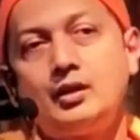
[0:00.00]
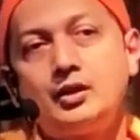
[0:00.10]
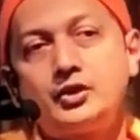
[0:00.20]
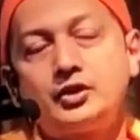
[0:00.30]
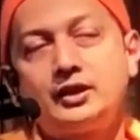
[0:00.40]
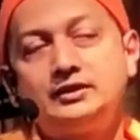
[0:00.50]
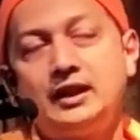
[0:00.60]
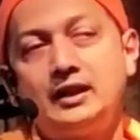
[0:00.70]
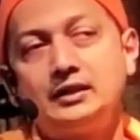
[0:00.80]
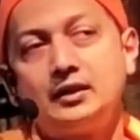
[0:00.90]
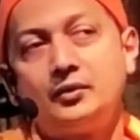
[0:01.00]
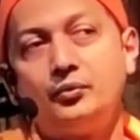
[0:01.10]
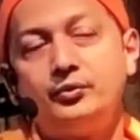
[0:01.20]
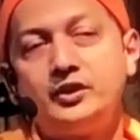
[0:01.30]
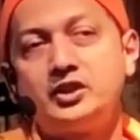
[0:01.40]
Sraddha,
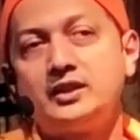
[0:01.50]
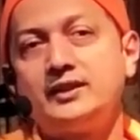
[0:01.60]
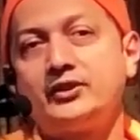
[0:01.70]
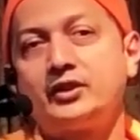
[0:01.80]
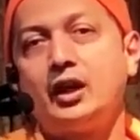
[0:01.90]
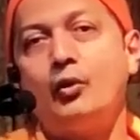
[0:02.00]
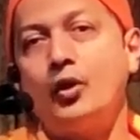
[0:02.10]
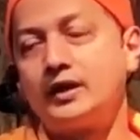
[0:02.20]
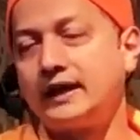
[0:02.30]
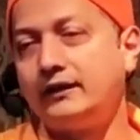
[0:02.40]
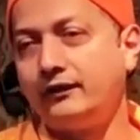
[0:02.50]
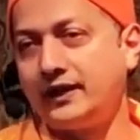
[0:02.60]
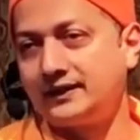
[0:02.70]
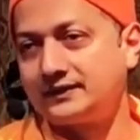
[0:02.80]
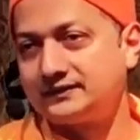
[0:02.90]
which is a working
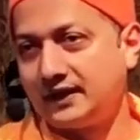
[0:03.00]
faith,